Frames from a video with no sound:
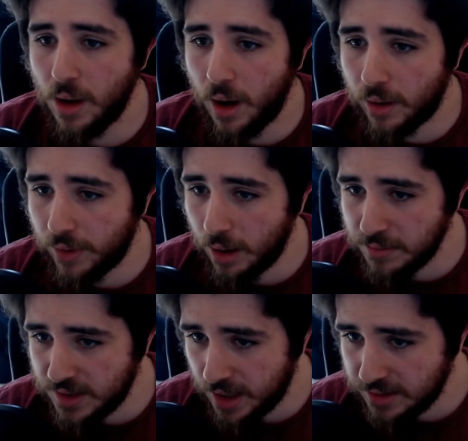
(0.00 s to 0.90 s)
Aram
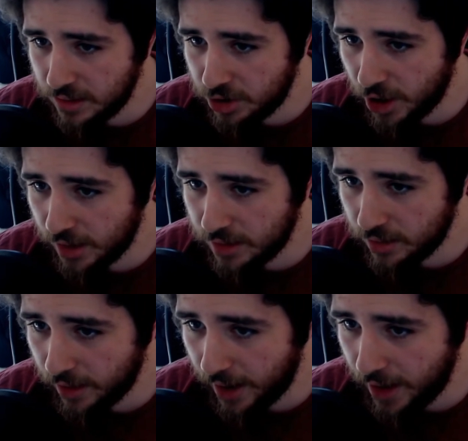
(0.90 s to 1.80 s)
says in the chat,
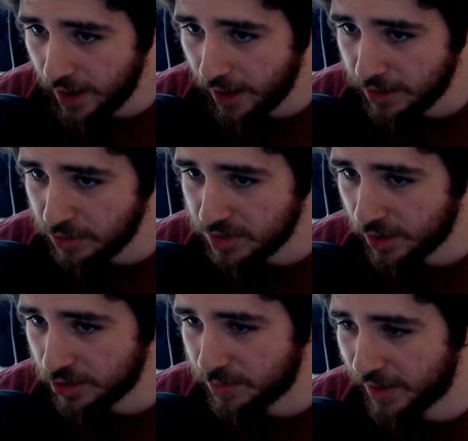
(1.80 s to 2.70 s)
"Hey, I use
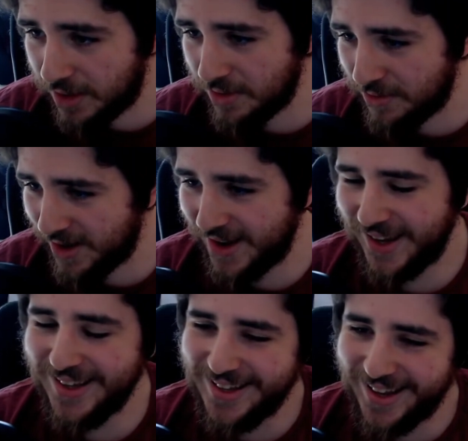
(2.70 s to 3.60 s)
Arch, by the way."
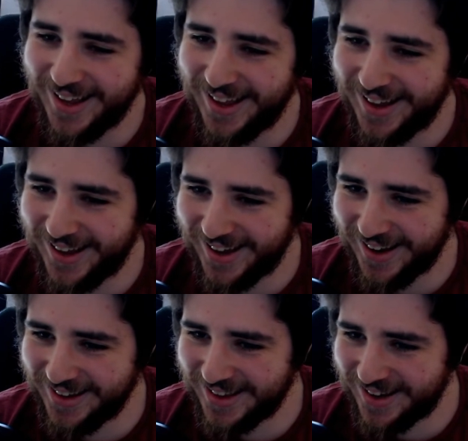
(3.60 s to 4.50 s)

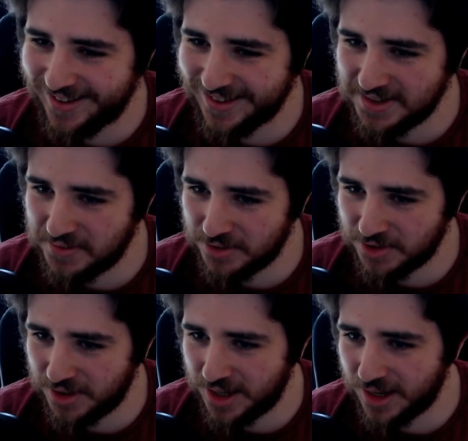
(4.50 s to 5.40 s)
Hi there, thanks for
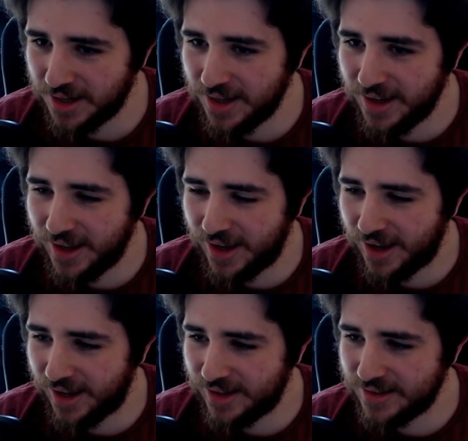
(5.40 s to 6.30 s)
joining,
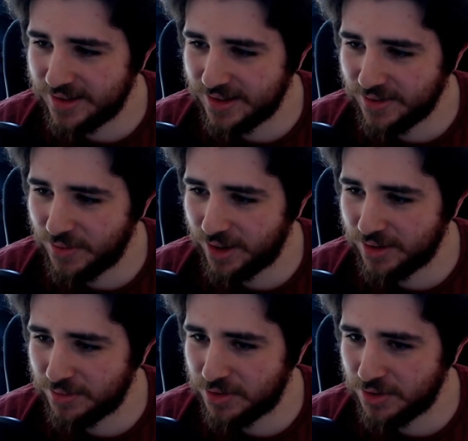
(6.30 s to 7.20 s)
and
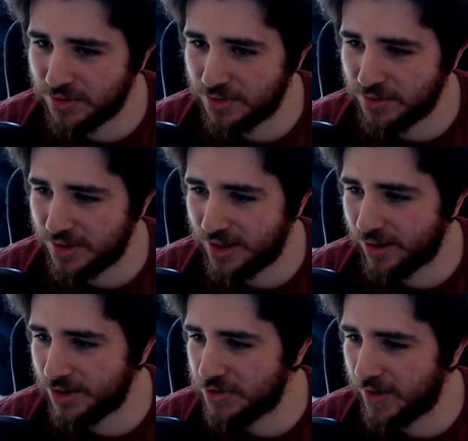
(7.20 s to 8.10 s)
welcome to the
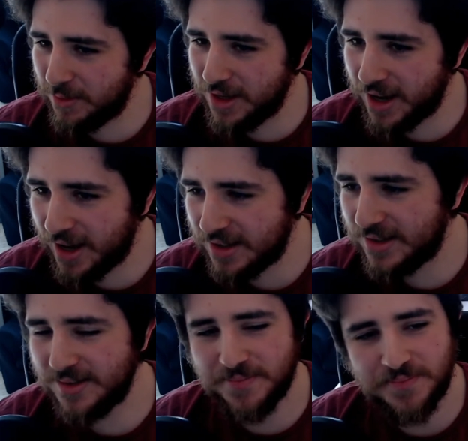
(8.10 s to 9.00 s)
Arch family, I guess.